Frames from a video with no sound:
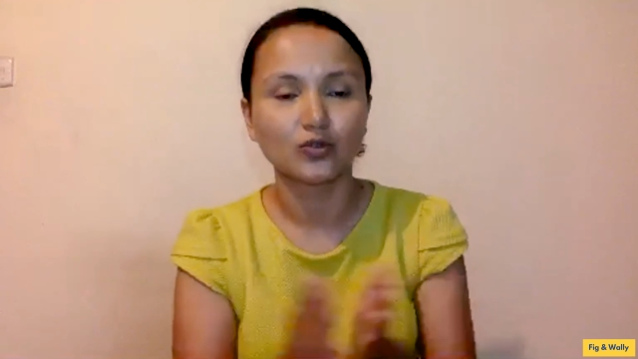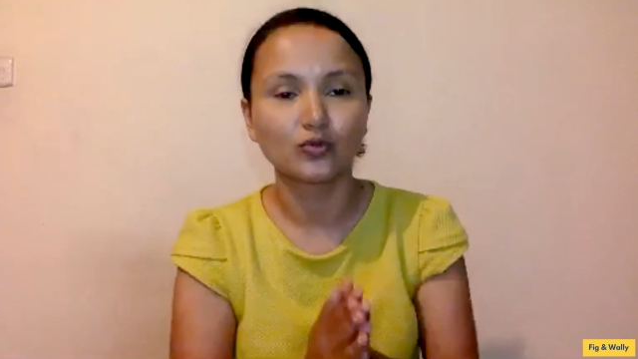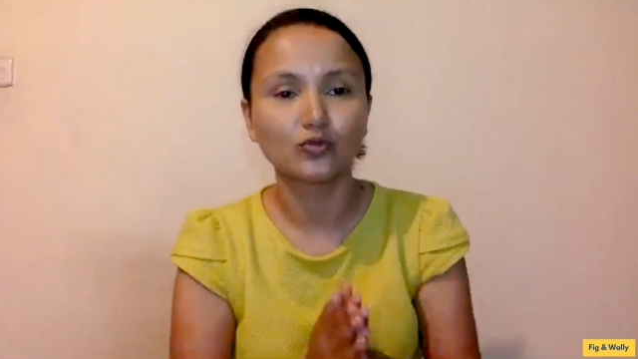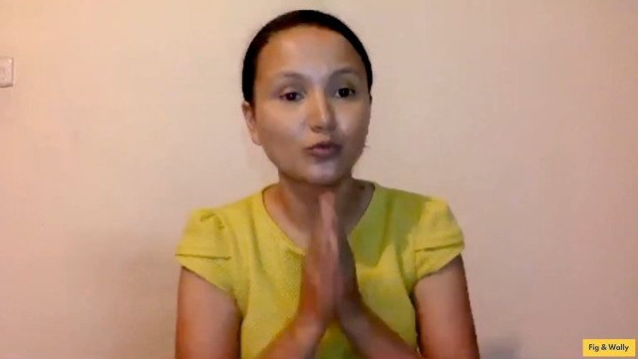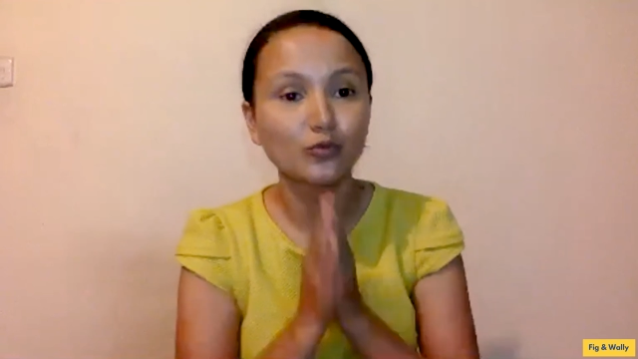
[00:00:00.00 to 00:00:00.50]

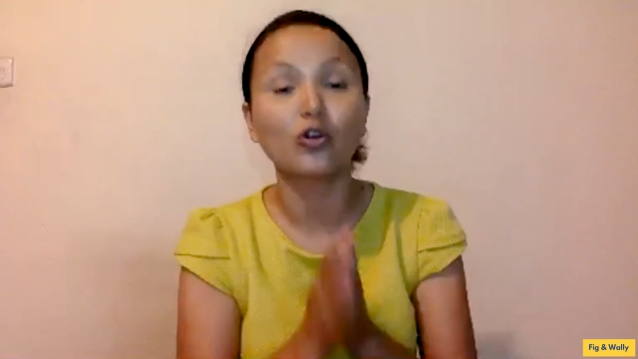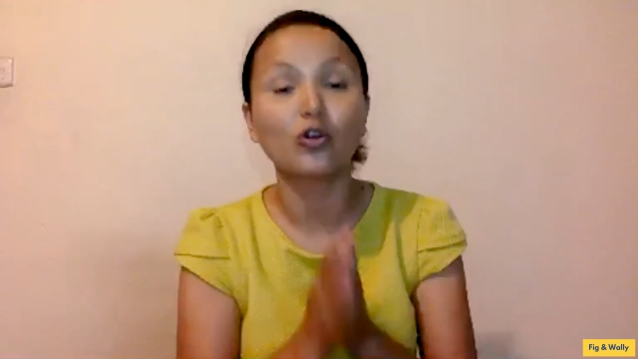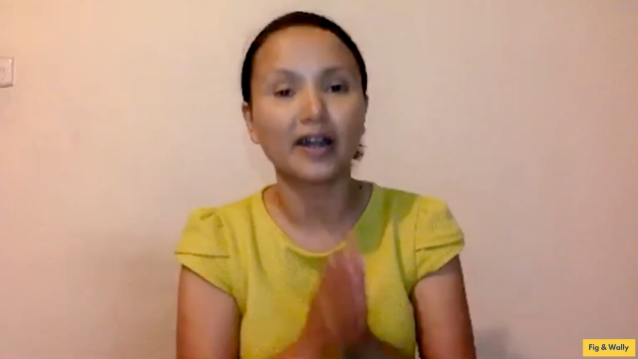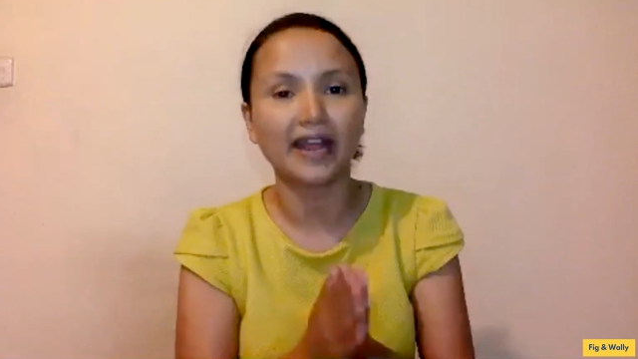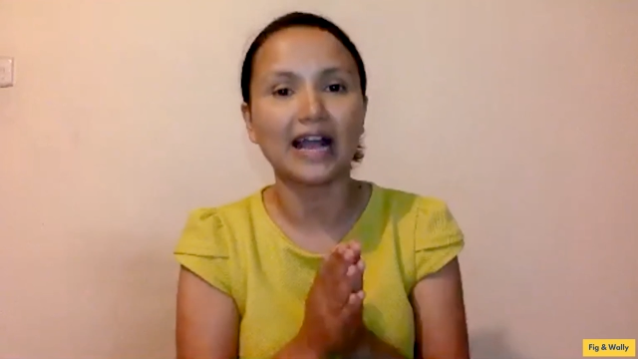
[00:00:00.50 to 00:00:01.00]
who do
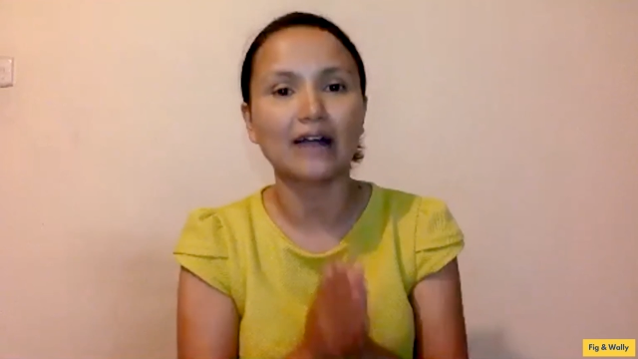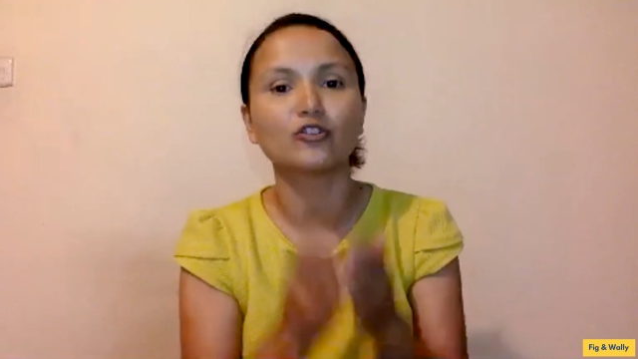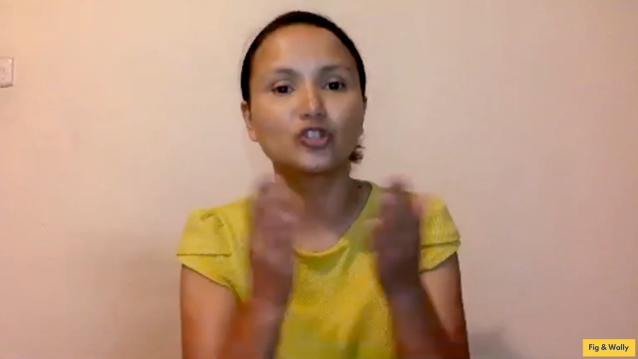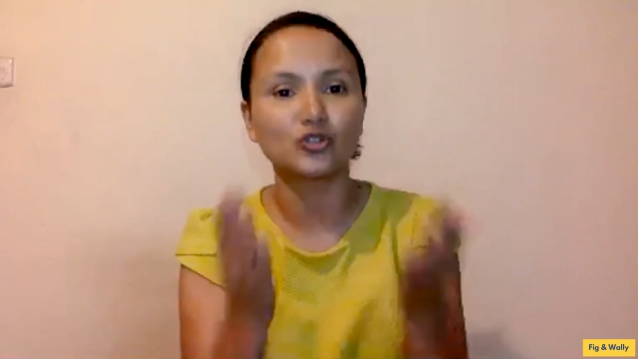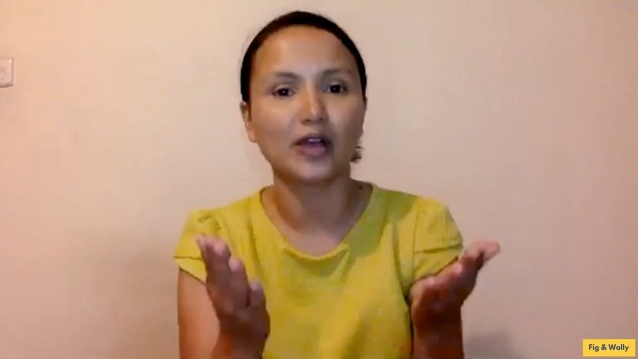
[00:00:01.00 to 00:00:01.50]
not have
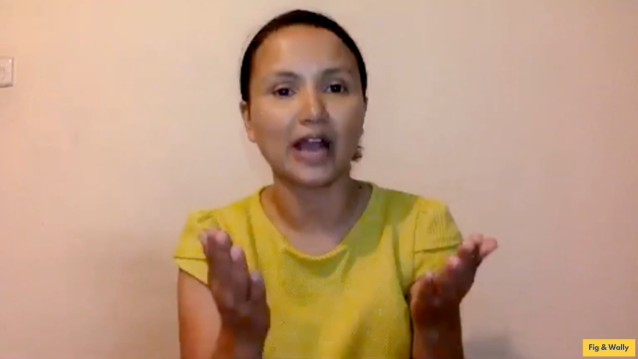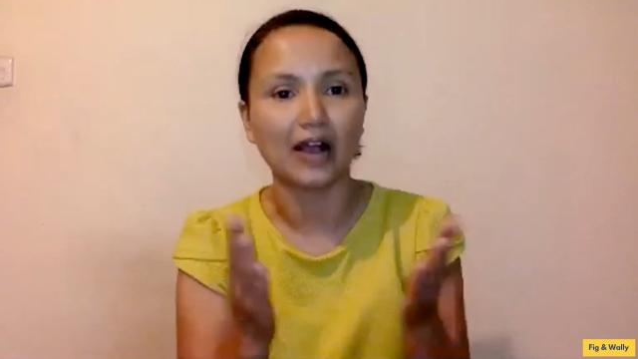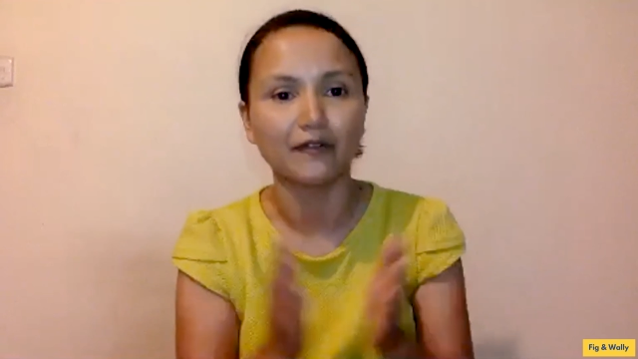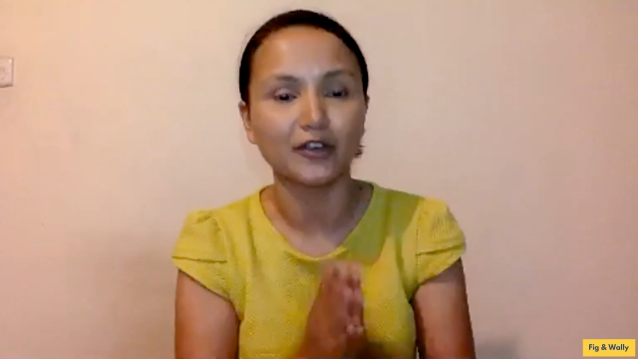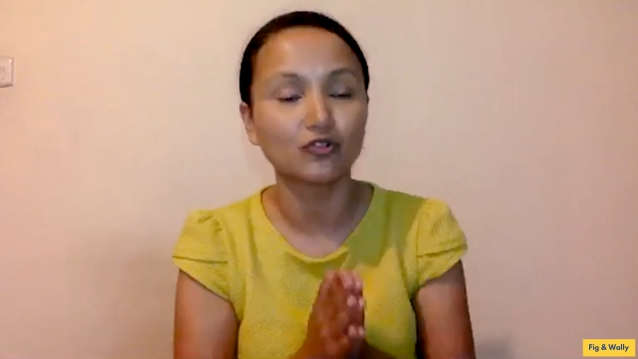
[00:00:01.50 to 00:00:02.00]
what you have.
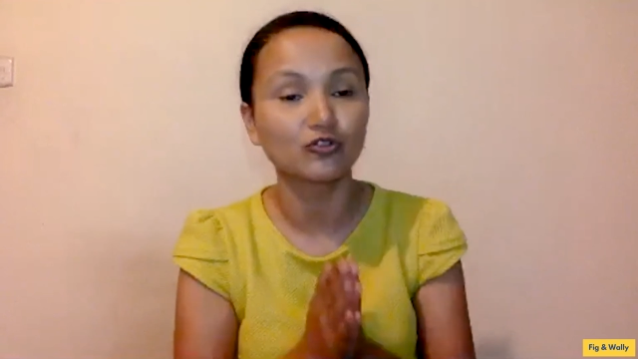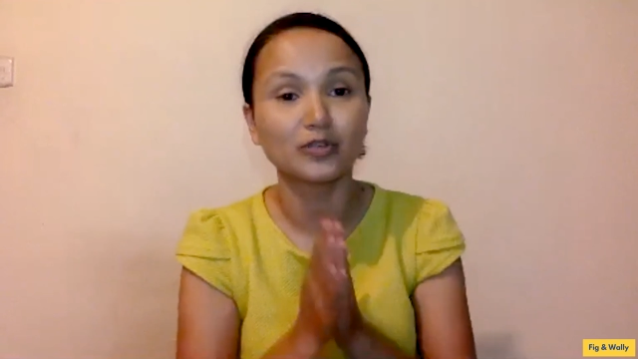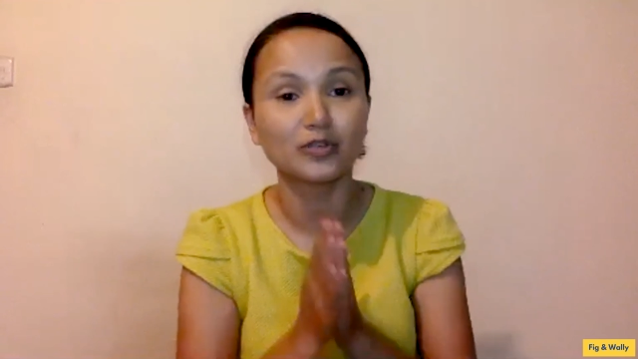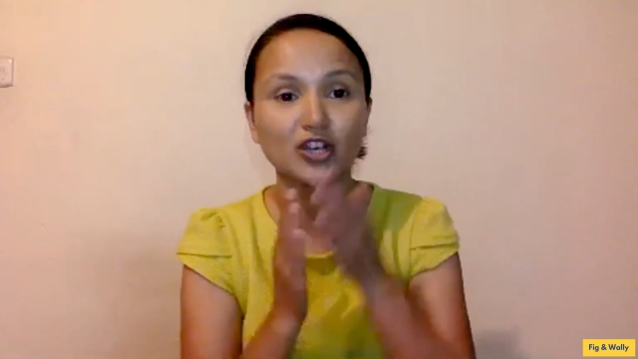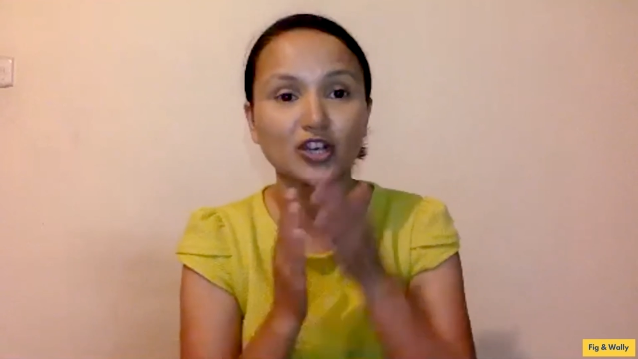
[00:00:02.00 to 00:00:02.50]
It could be
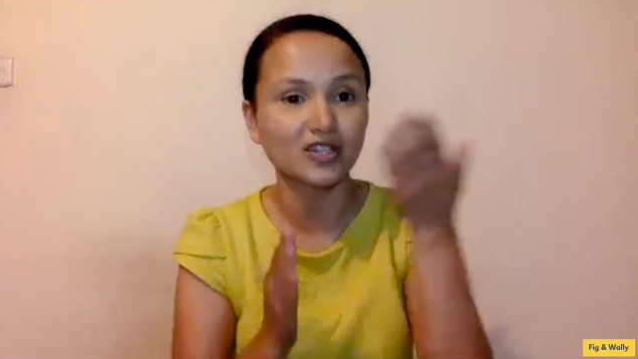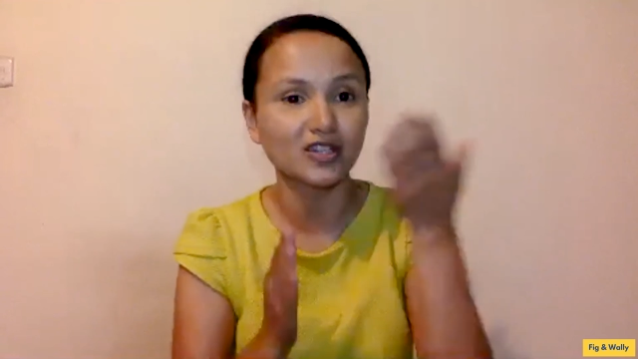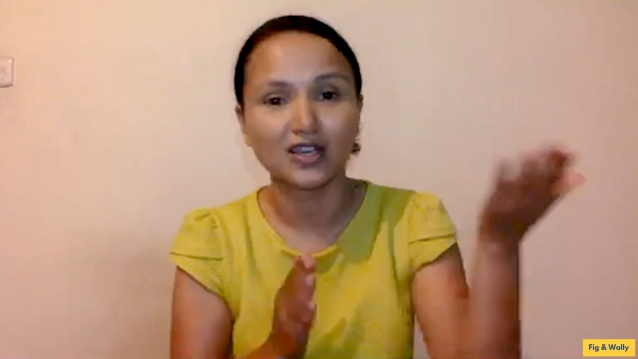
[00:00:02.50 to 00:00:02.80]
just